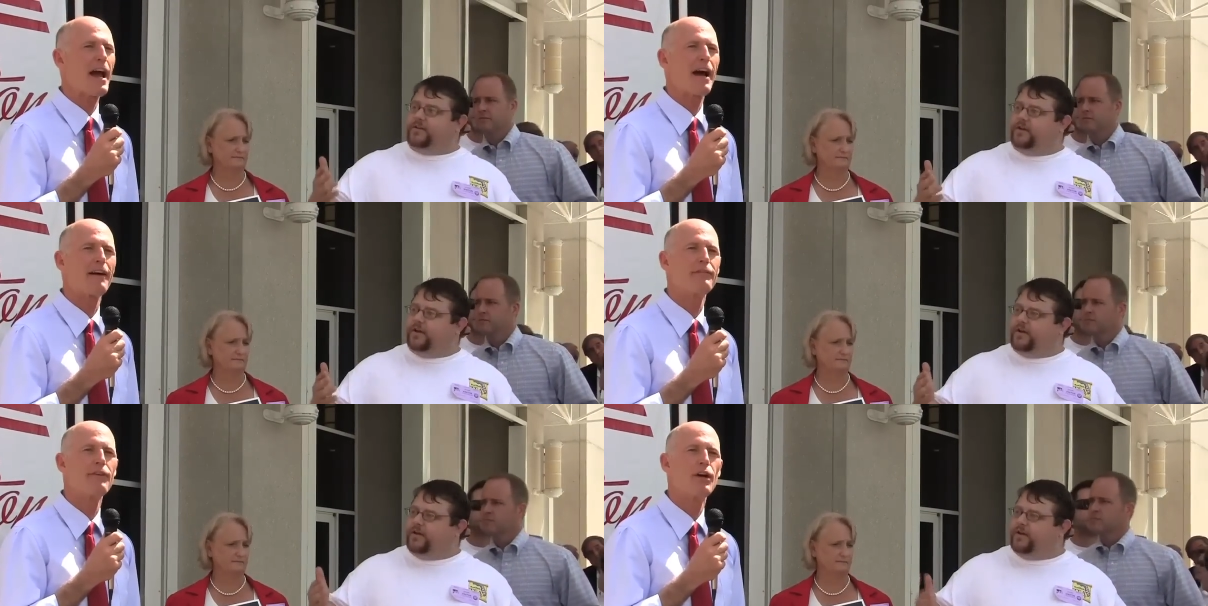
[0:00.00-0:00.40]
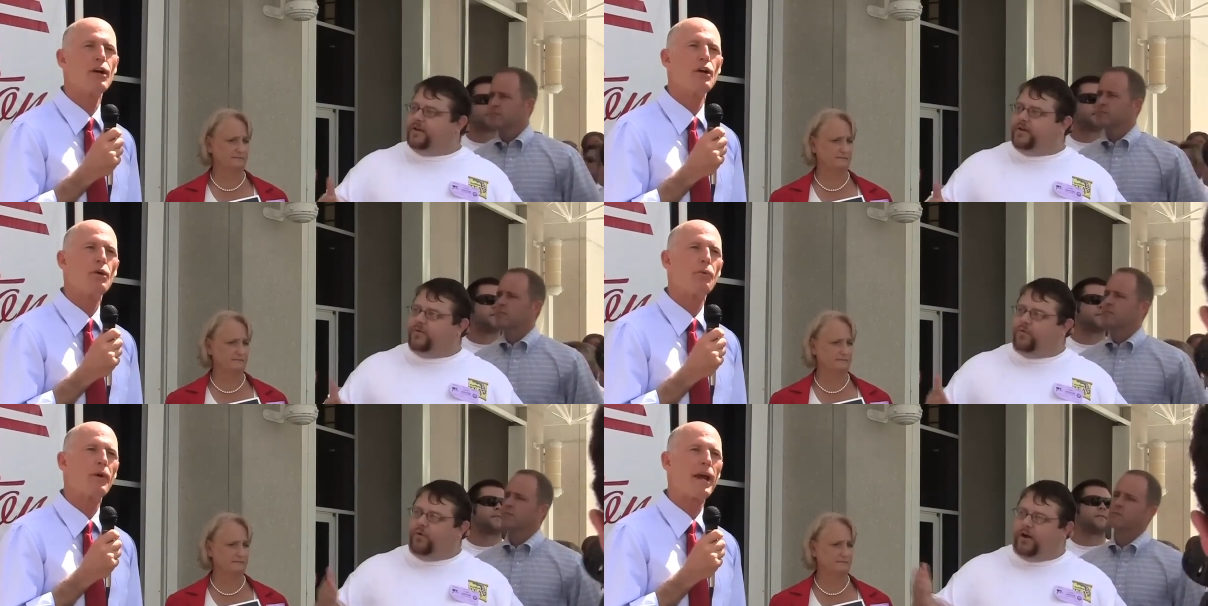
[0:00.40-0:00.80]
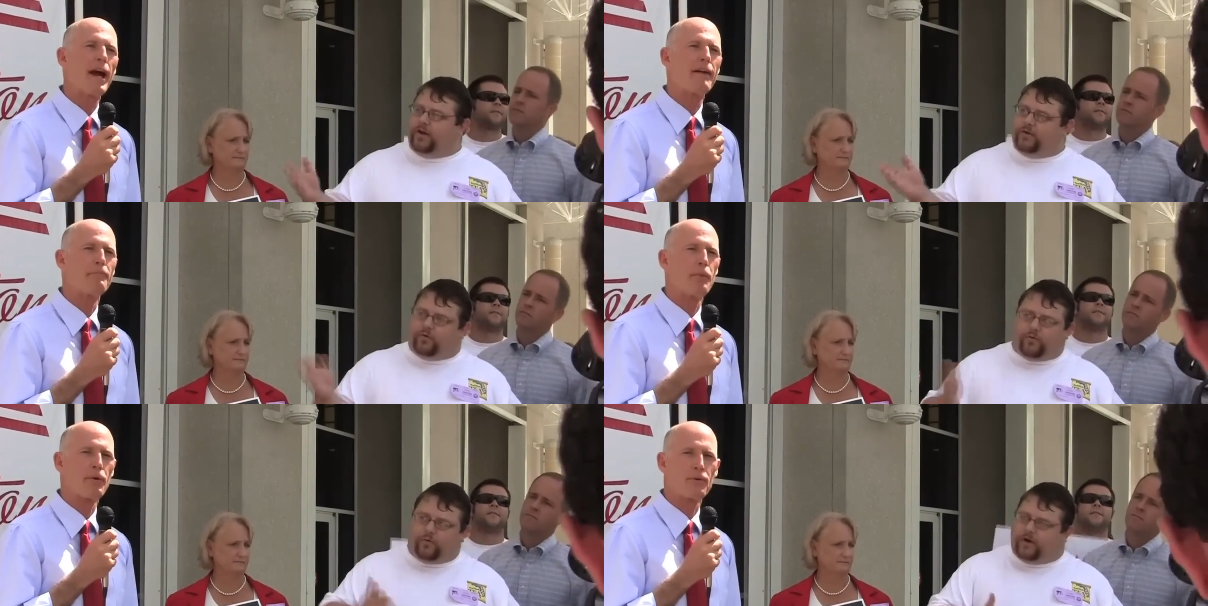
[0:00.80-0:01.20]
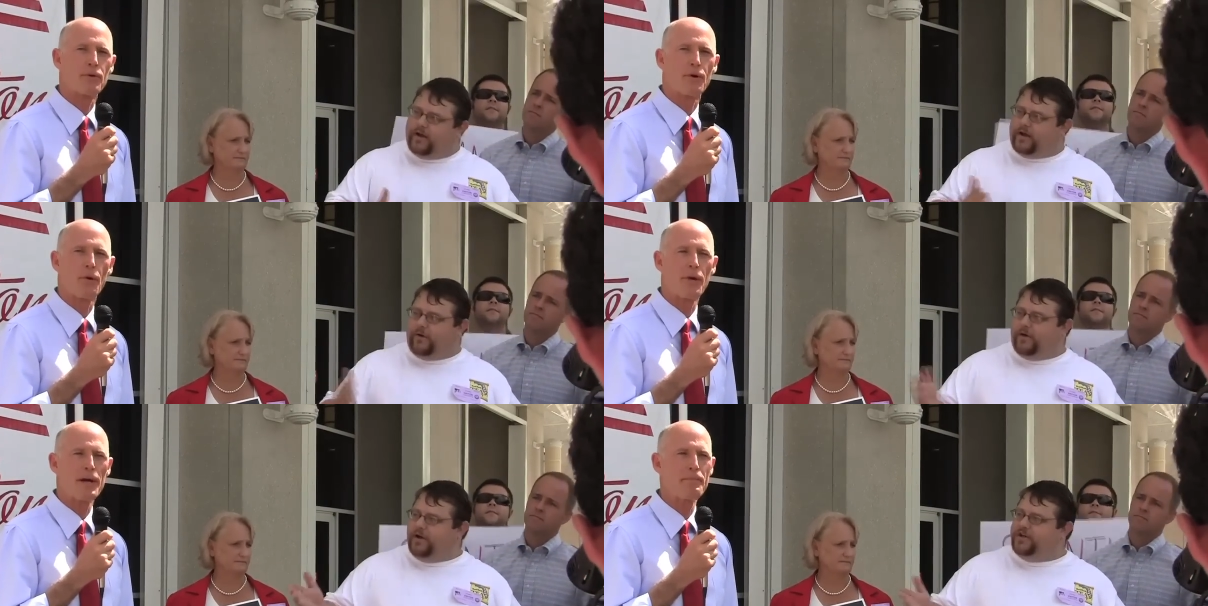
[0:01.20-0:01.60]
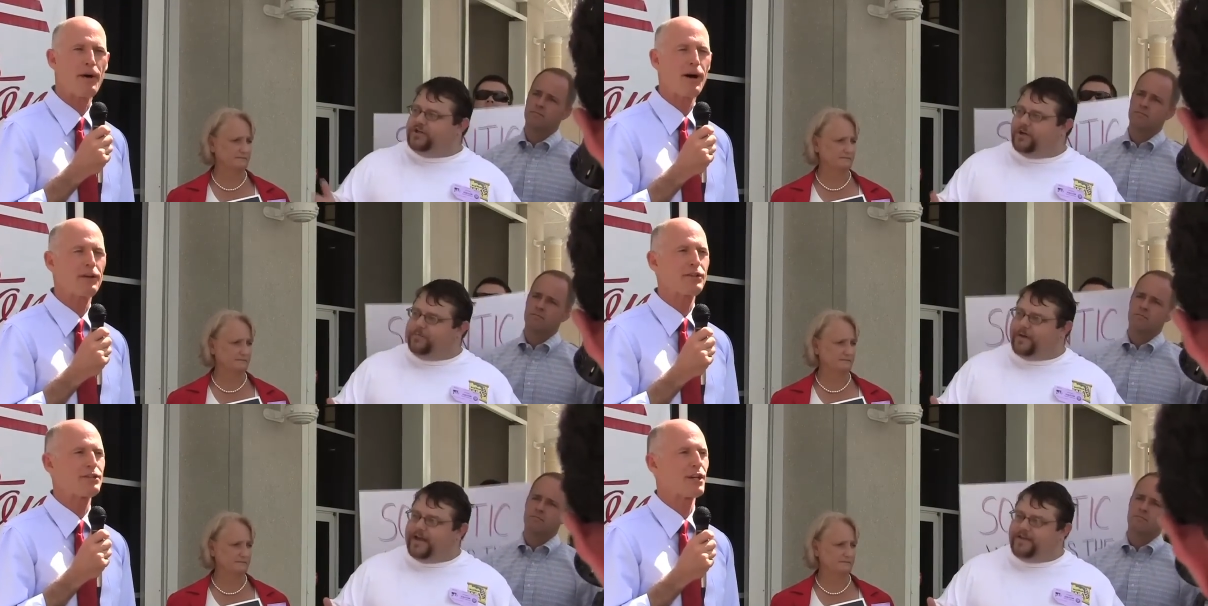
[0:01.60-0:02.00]
Speaker 1: have we what? have what? career
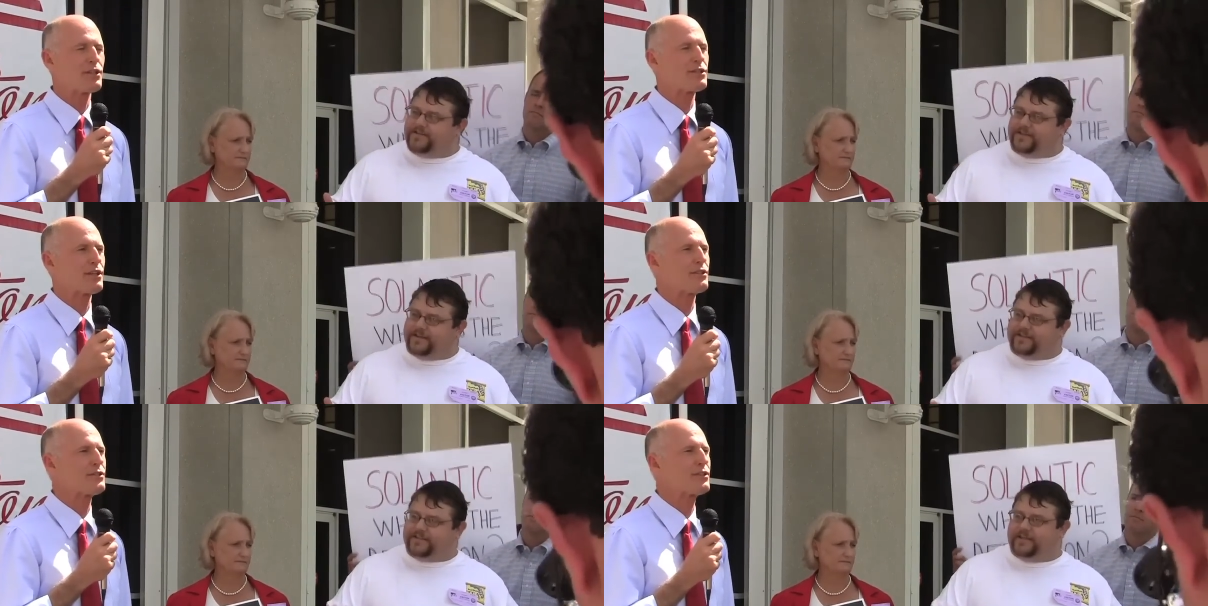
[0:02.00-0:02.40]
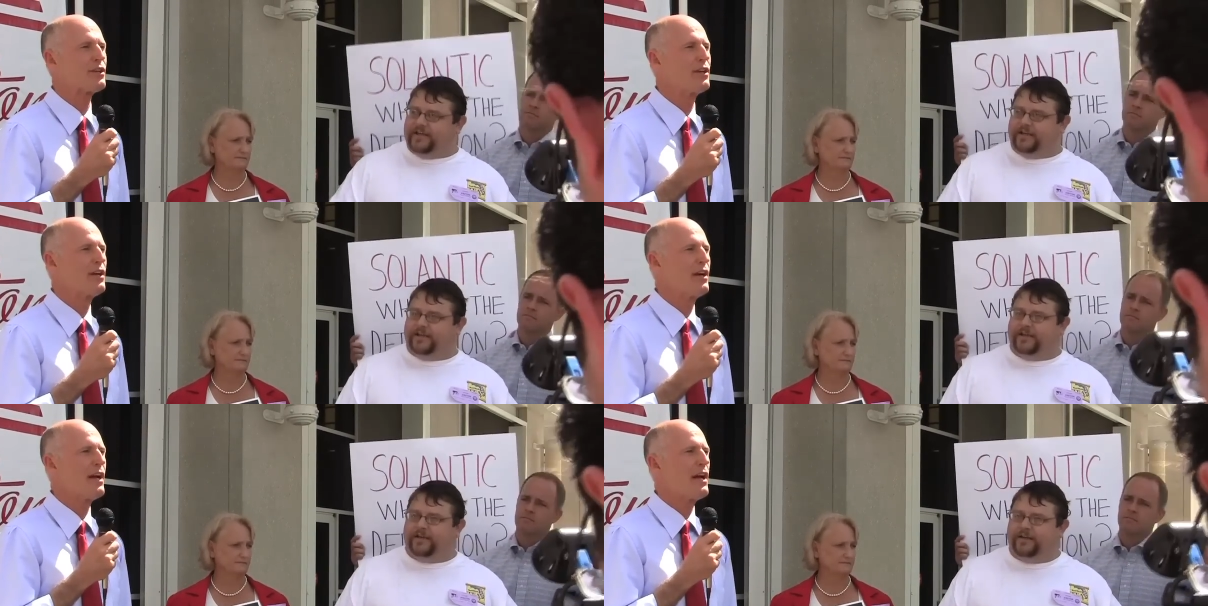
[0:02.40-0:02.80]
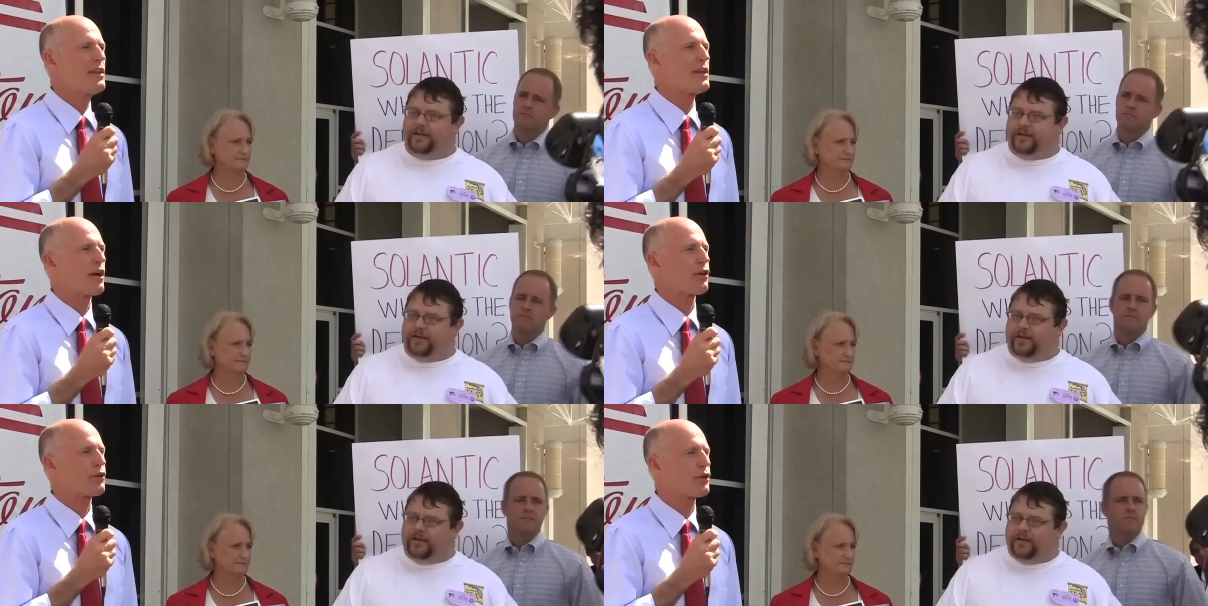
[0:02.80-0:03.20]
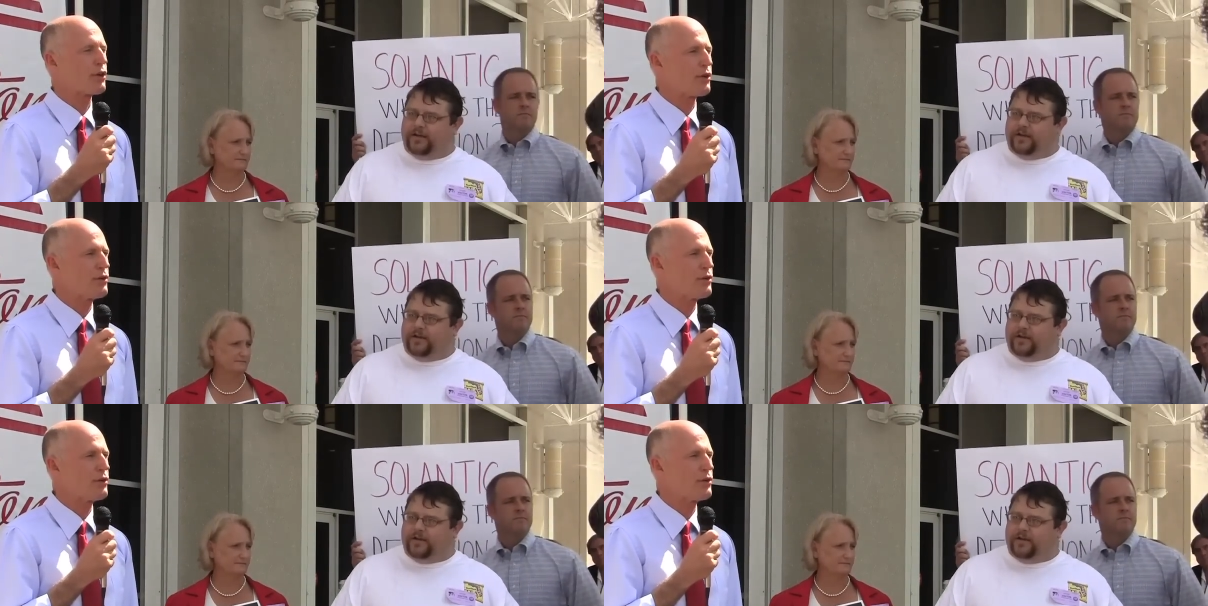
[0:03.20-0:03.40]
politicians that are